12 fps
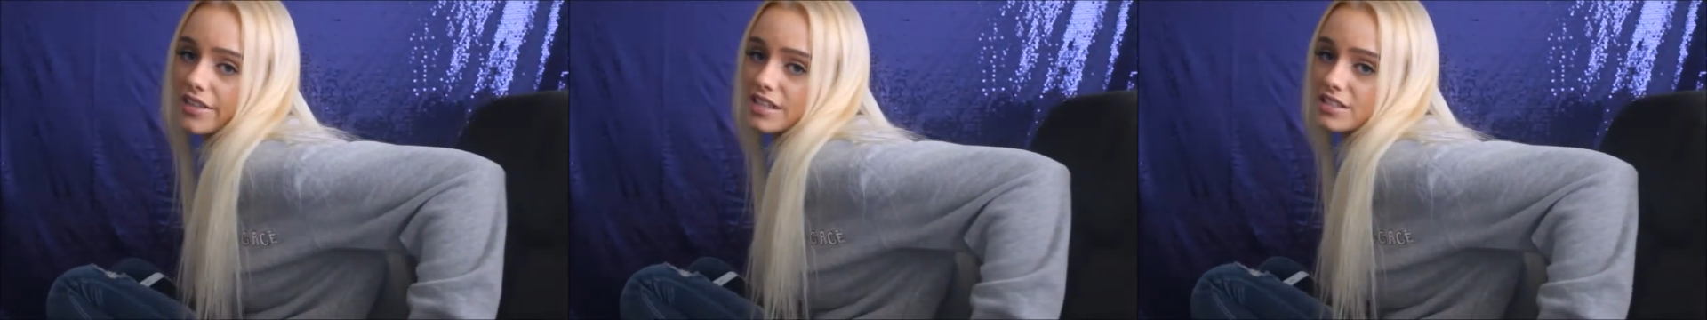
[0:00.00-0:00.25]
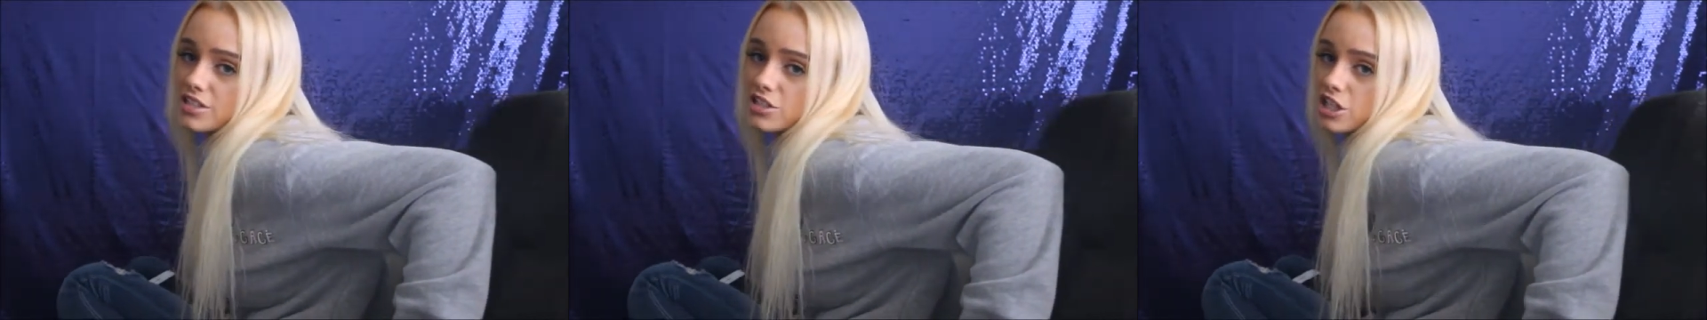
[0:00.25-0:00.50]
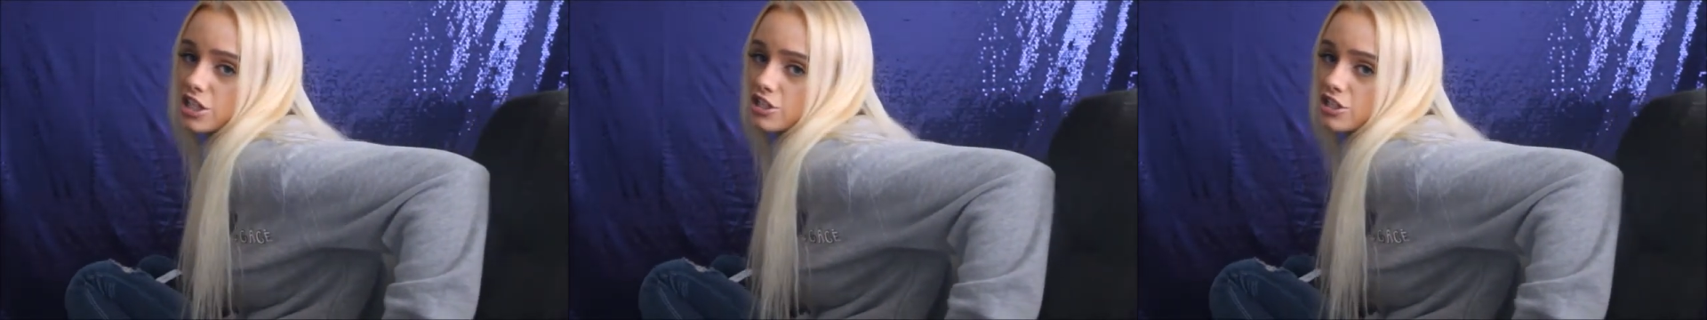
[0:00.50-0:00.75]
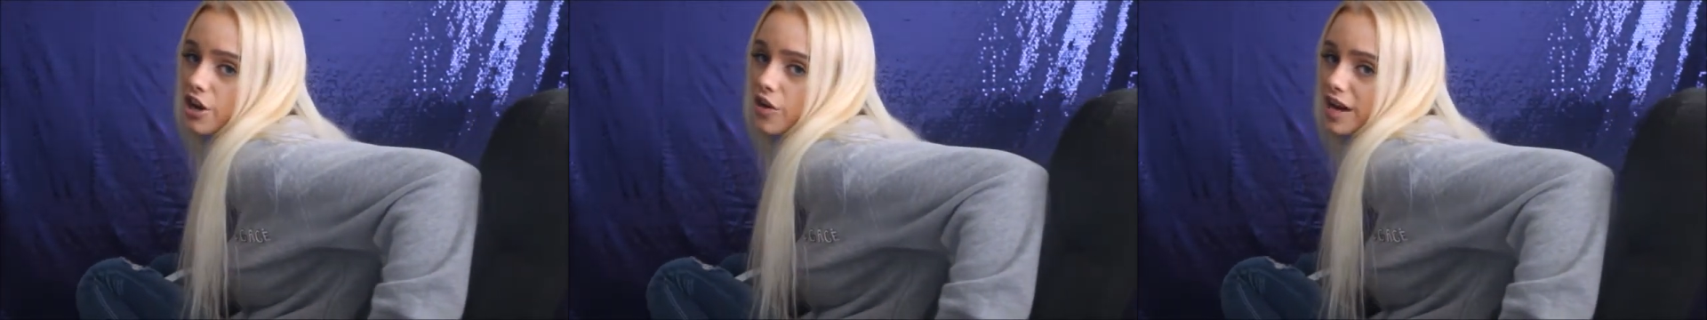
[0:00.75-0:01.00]
It's a shit
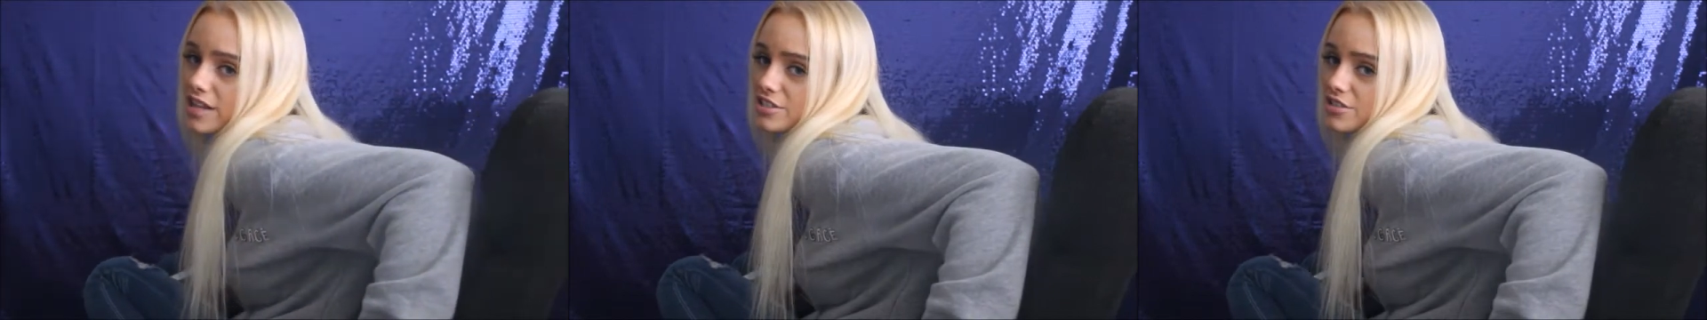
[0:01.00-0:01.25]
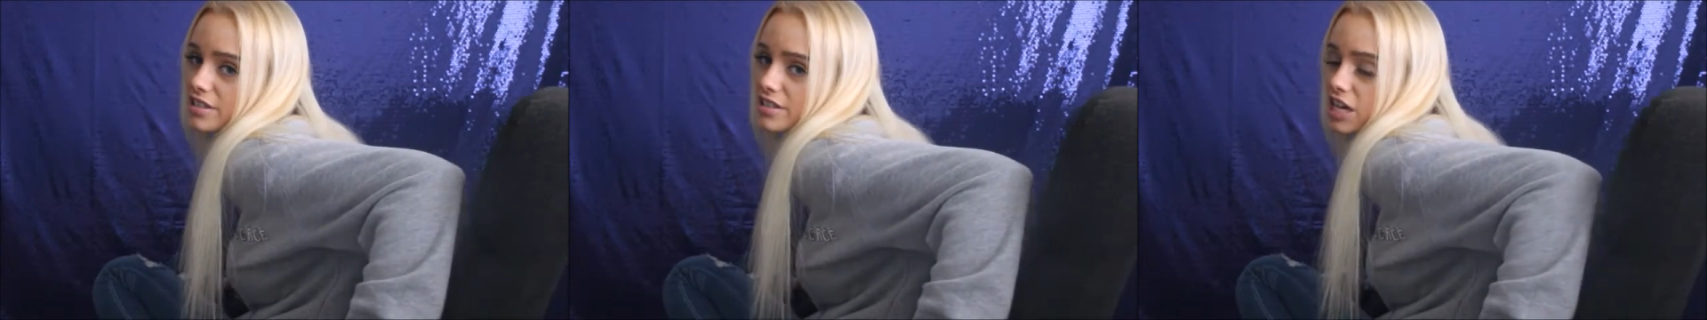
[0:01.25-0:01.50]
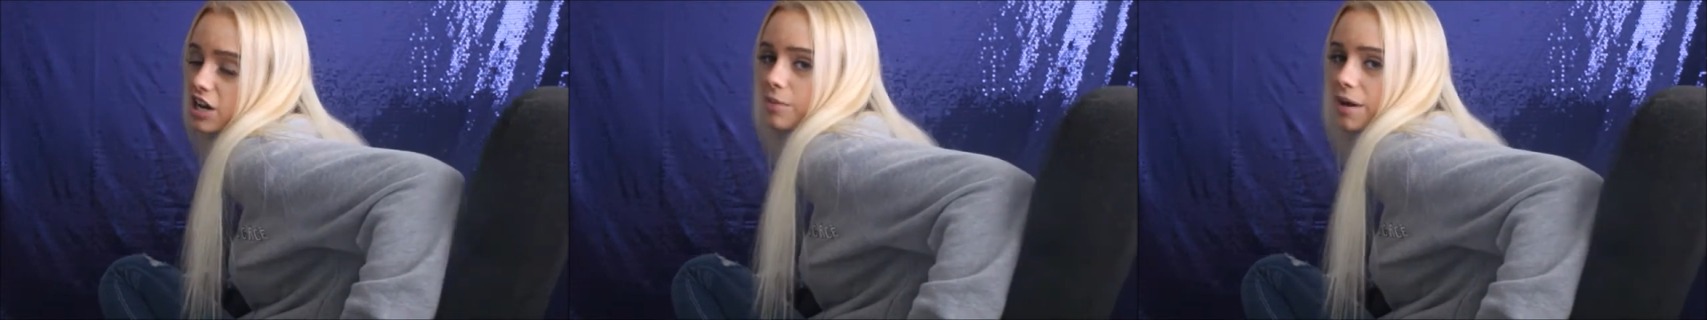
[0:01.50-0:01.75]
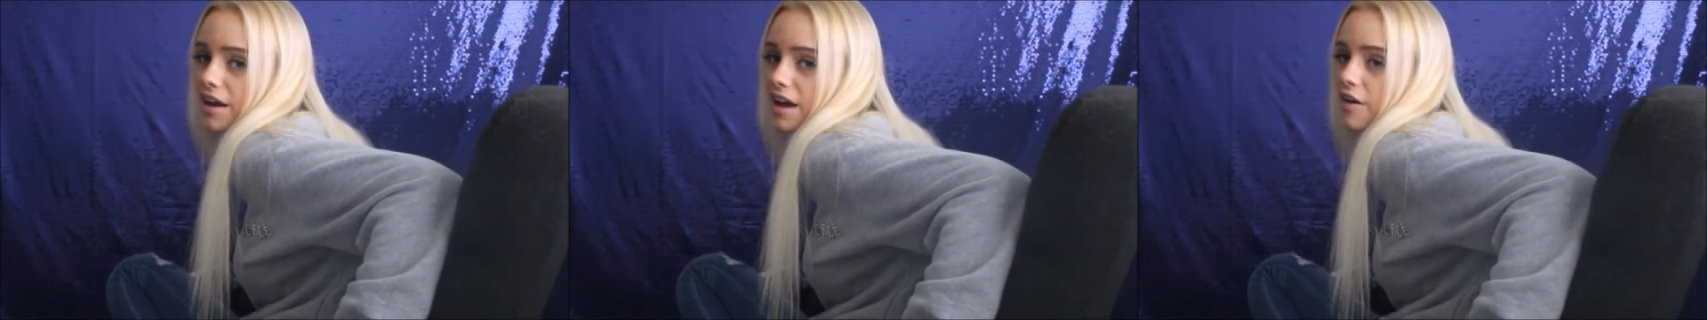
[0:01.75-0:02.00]
show, as you can tell
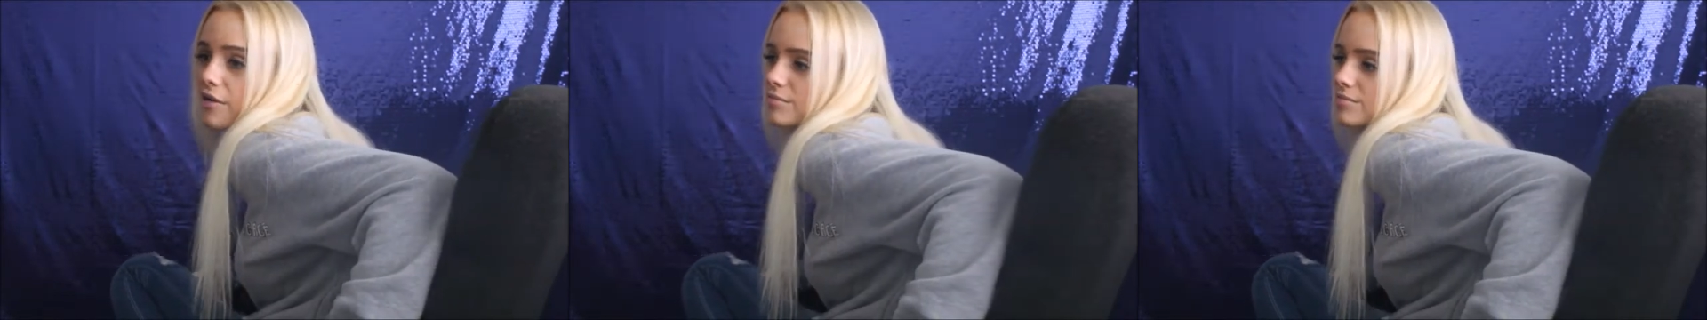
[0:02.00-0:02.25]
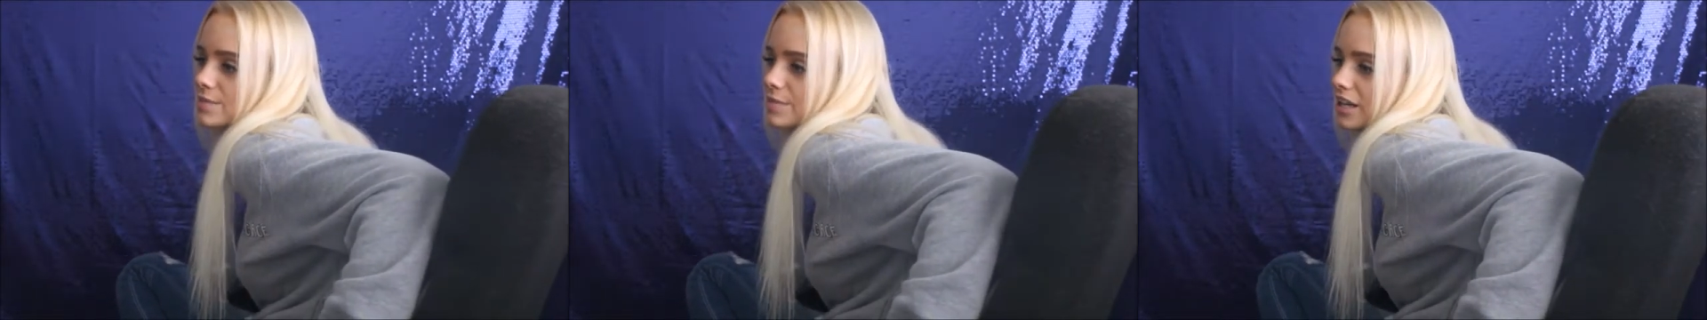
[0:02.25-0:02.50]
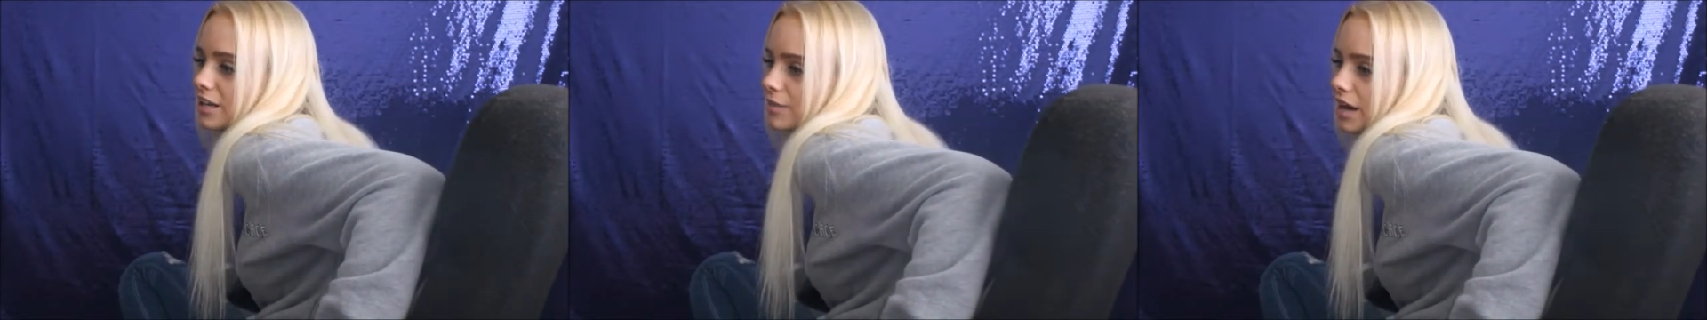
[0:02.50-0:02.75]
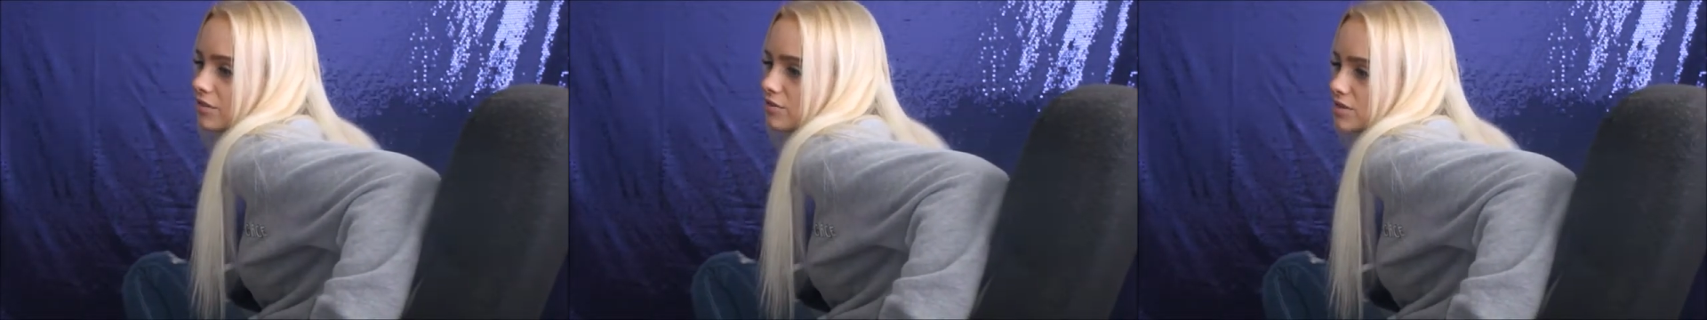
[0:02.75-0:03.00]
by how I'm spinning
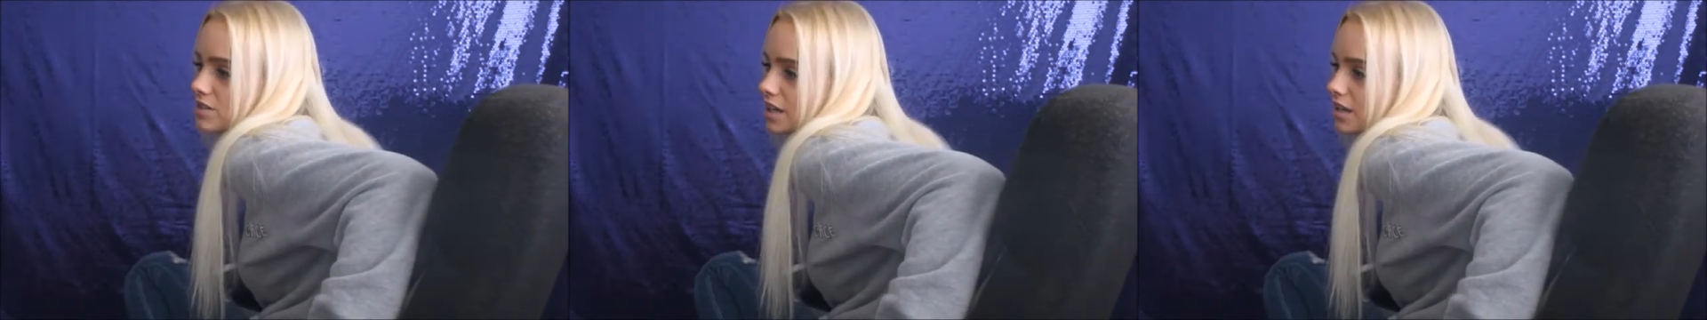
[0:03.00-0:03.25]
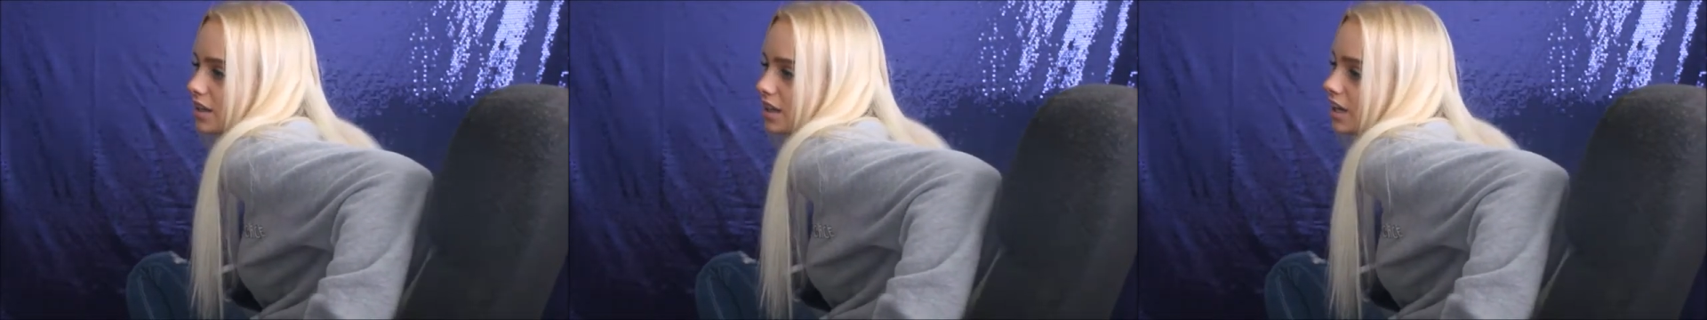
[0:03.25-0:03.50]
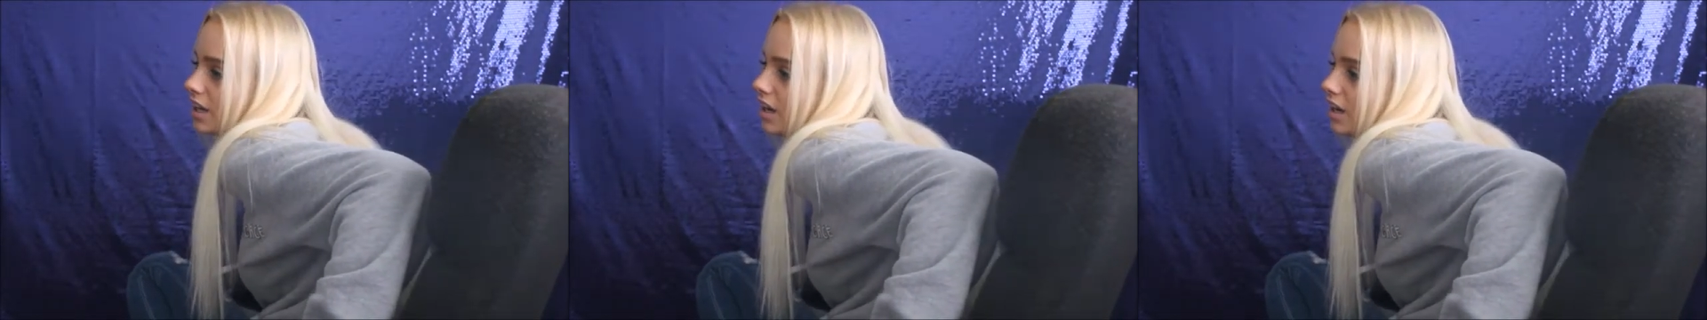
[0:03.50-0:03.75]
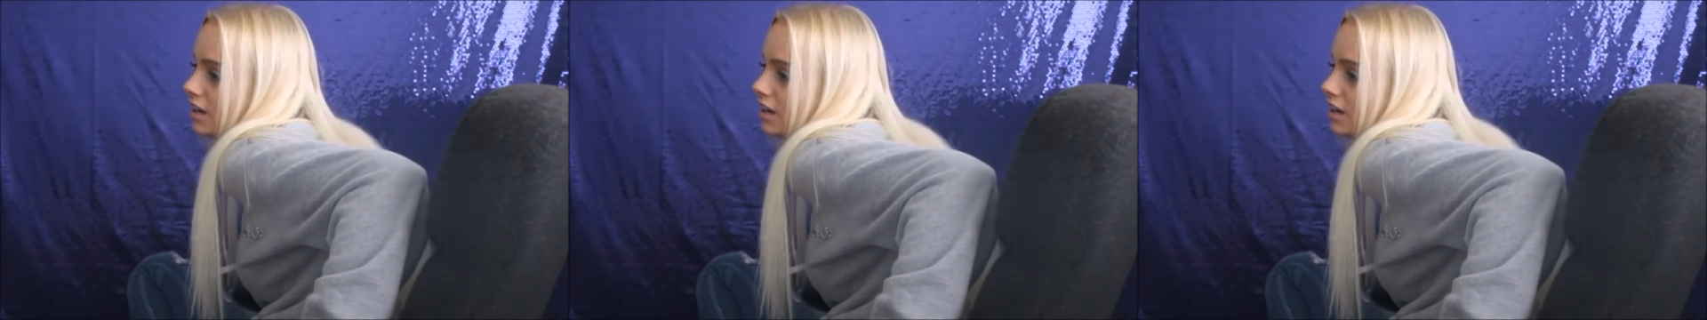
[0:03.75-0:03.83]
backwards suddenly.